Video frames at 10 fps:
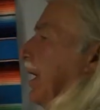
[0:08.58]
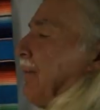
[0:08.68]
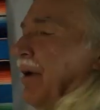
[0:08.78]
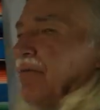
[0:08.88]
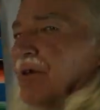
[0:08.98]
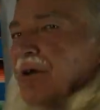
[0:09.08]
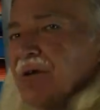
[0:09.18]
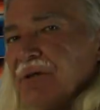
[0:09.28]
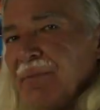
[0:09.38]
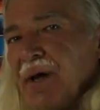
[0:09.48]
out my
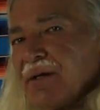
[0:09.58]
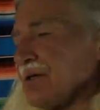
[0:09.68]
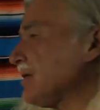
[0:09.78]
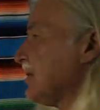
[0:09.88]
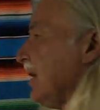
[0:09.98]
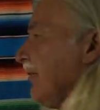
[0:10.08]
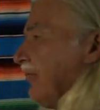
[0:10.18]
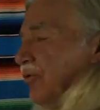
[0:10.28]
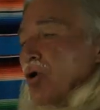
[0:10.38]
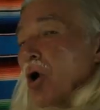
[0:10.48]
videos about this
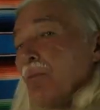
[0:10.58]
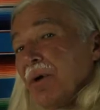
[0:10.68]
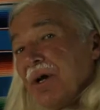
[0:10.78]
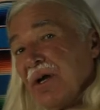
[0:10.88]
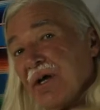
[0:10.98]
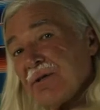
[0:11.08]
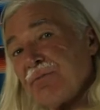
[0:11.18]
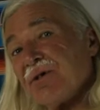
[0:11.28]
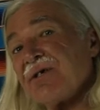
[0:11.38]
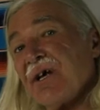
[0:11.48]
stuff. Nobody has
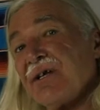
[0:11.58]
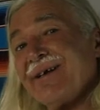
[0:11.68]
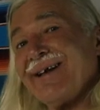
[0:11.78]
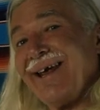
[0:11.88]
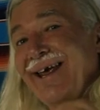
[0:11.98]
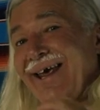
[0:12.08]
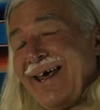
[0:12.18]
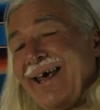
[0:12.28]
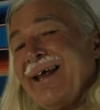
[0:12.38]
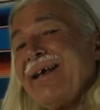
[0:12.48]
presented
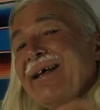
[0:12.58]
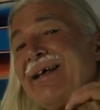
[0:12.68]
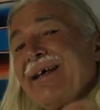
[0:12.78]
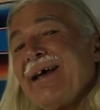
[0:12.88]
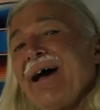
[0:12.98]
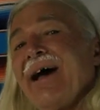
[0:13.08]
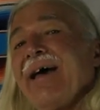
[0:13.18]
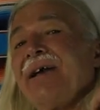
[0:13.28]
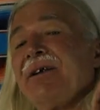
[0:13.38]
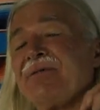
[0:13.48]
any
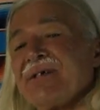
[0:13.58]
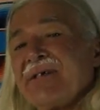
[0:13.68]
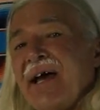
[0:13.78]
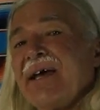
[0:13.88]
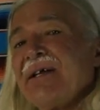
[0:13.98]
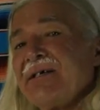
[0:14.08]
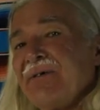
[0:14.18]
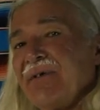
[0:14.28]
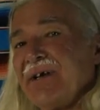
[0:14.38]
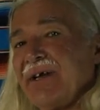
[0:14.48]
kind of
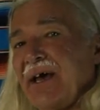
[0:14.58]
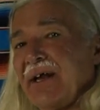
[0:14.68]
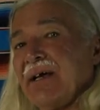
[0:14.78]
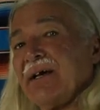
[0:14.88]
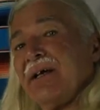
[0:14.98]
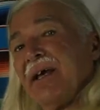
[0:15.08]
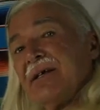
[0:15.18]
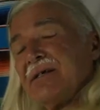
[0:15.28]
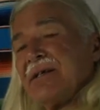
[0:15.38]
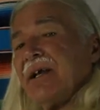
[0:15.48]
scientific data
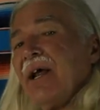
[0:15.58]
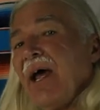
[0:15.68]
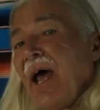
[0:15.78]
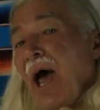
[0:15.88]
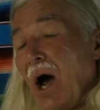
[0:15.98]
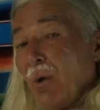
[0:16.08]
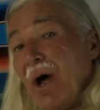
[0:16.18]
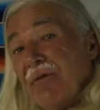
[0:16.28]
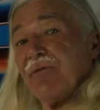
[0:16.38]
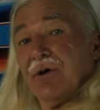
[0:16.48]
against it.
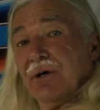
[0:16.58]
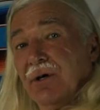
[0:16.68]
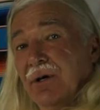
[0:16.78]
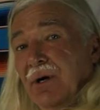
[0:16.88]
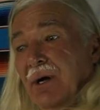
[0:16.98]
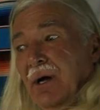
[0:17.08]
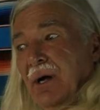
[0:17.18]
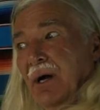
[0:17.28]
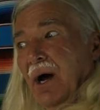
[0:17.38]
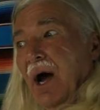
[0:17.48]
However,
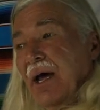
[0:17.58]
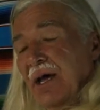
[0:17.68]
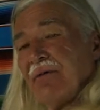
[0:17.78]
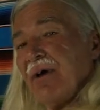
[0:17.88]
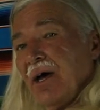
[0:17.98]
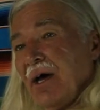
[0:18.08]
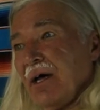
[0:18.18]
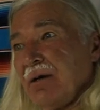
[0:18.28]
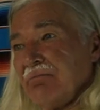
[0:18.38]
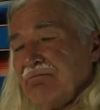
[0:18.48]
I have
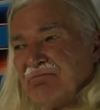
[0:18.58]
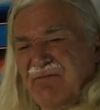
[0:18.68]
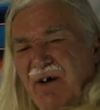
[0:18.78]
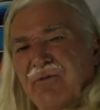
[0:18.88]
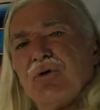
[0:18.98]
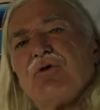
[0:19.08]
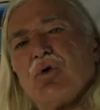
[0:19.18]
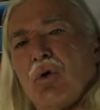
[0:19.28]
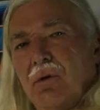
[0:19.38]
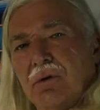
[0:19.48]
had a few
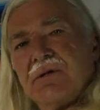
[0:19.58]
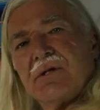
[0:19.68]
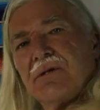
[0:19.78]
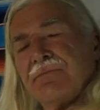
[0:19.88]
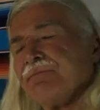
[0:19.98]
trolls,